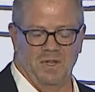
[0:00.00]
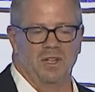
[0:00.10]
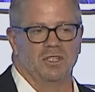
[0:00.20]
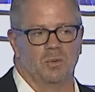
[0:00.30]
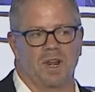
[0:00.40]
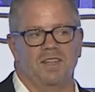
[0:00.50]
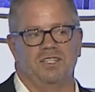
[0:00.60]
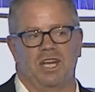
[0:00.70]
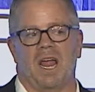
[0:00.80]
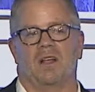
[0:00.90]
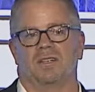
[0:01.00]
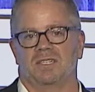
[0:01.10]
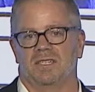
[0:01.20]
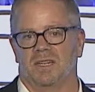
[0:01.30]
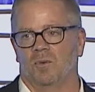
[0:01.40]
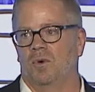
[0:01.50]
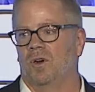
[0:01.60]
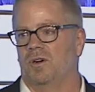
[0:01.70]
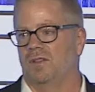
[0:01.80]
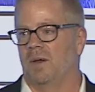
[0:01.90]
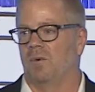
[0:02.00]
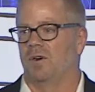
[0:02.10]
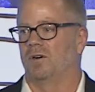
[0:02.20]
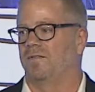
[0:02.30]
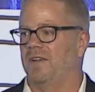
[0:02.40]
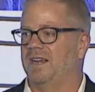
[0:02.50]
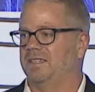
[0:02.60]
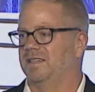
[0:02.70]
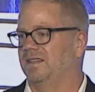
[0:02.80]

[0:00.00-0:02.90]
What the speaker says: So what are the challenges that we're facing,